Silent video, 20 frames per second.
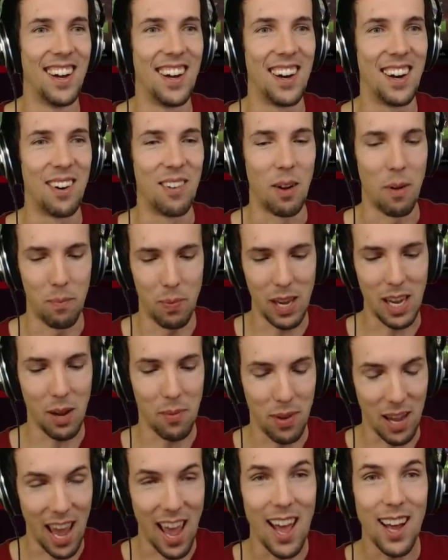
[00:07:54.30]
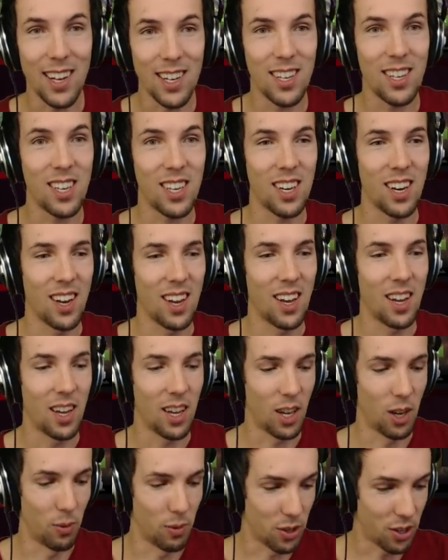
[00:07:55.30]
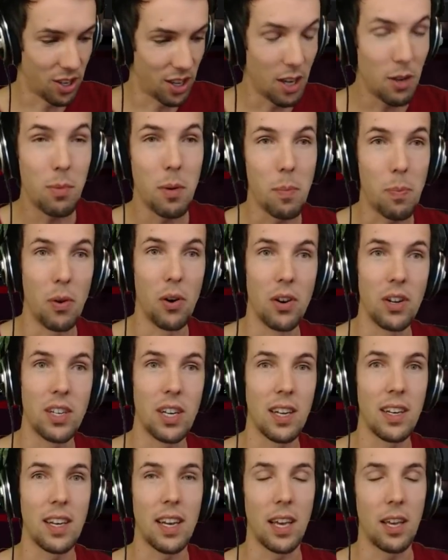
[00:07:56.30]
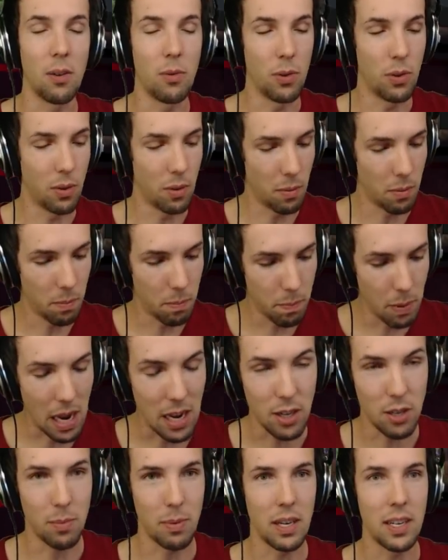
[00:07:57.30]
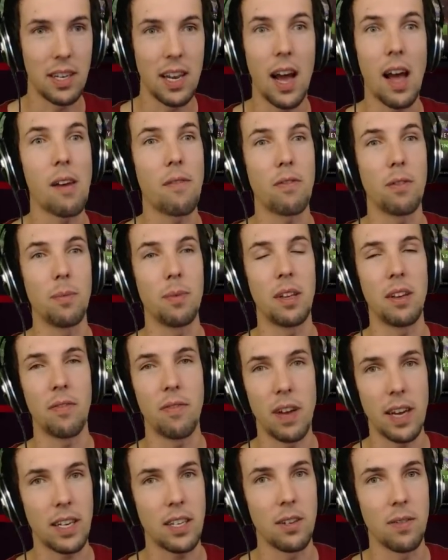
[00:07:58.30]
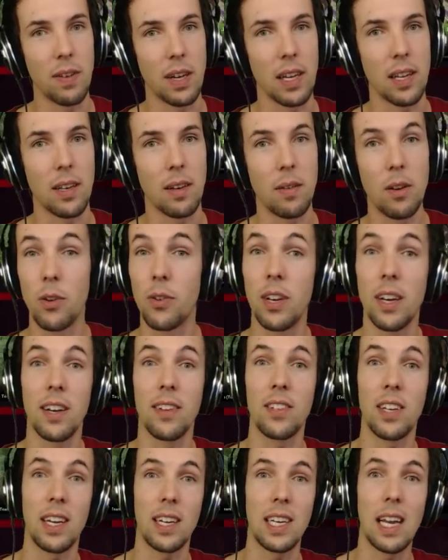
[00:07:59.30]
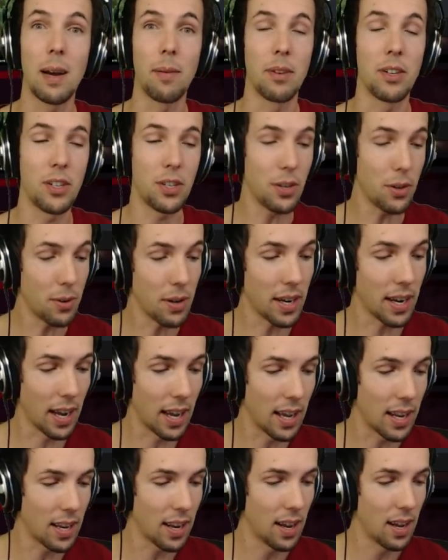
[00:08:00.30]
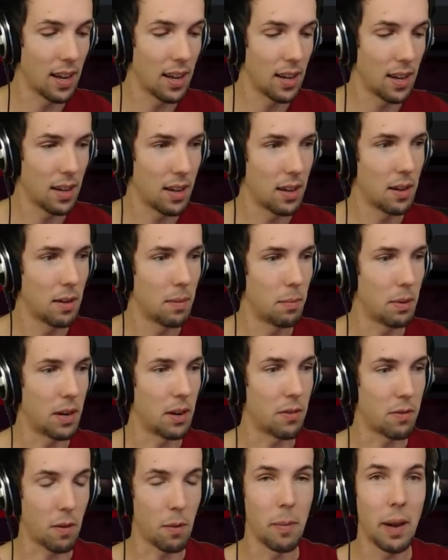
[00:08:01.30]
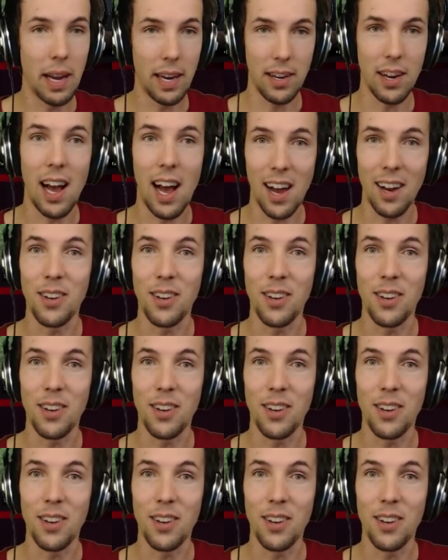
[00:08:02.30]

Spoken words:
When BKB ends, you will still be poisoned and you will possibly die from the effects of it. You didn't take damage during it, but it remained on